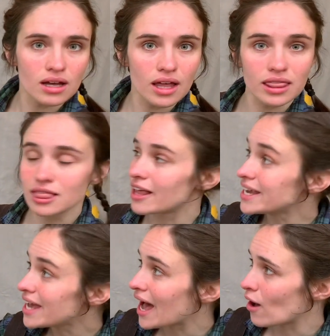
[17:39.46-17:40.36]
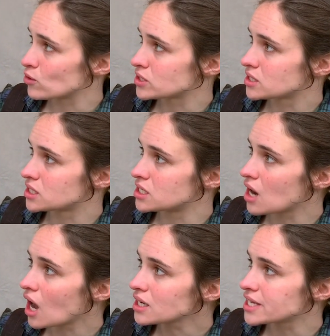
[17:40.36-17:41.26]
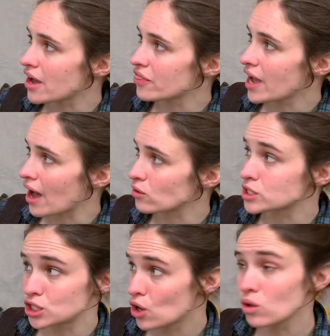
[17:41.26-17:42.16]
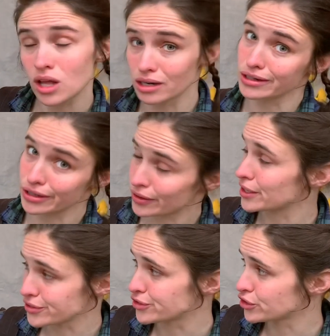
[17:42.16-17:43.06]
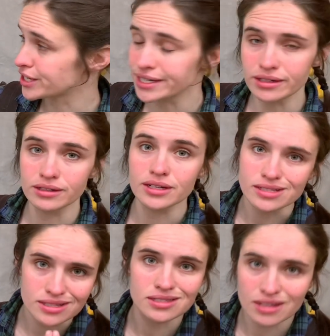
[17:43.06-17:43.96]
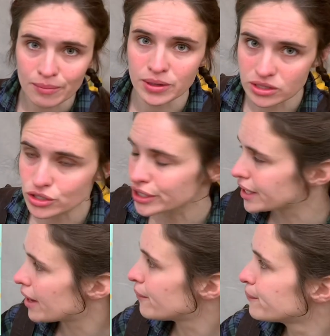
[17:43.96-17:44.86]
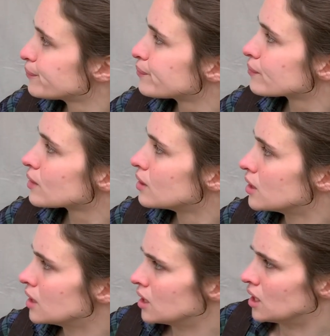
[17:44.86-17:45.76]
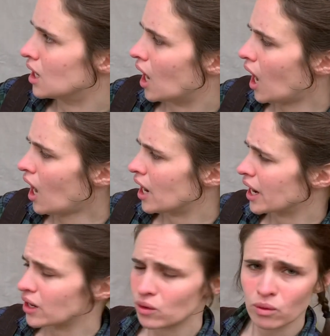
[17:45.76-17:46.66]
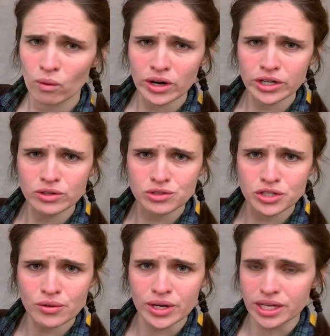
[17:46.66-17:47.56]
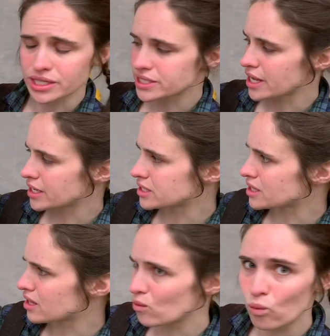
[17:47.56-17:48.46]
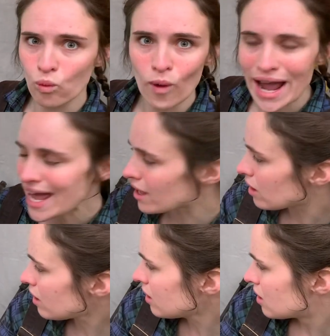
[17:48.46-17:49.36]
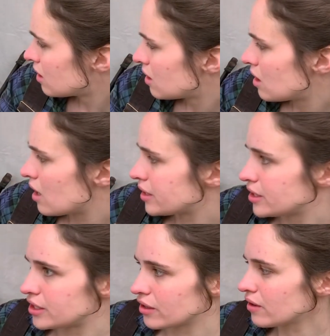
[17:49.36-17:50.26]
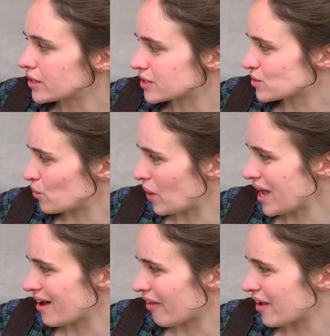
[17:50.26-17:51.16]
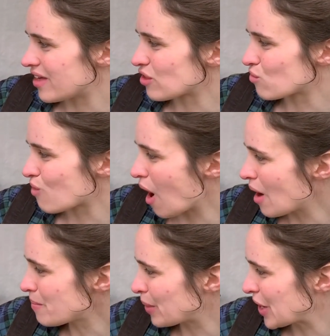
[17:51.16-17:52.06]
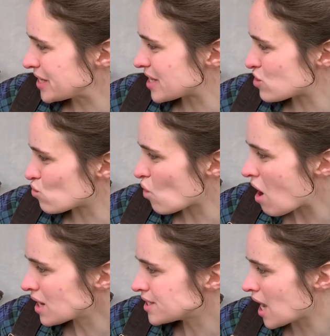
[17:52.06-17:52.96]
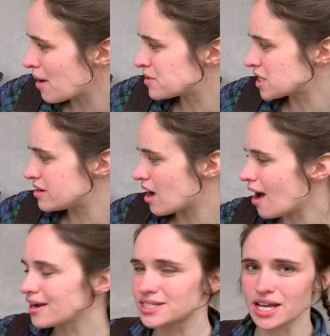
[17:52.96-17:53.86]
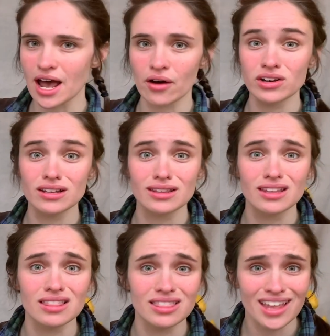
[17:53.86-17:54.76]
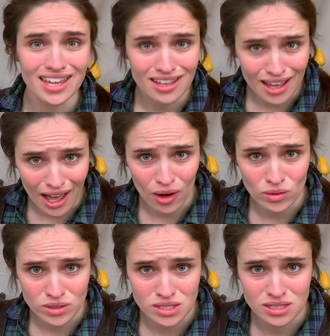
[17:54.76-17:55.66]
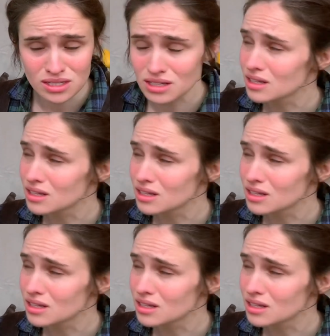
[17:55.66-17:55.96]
A lighthouse to knock down the house no longer across the street, because it's up in the tree now. Hi, what are you doing? Says the whale, a curious whale in the wrong place at the wrong time to knock down the lighthouse.